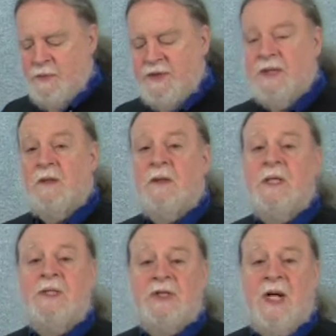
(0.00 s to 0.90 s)
Brazil,
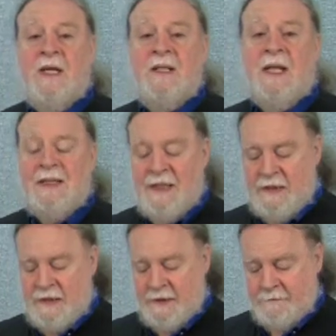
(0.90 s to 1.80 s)
China, and
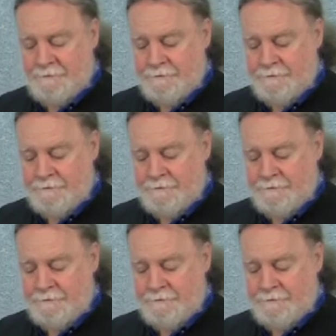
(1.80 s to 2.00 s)
India.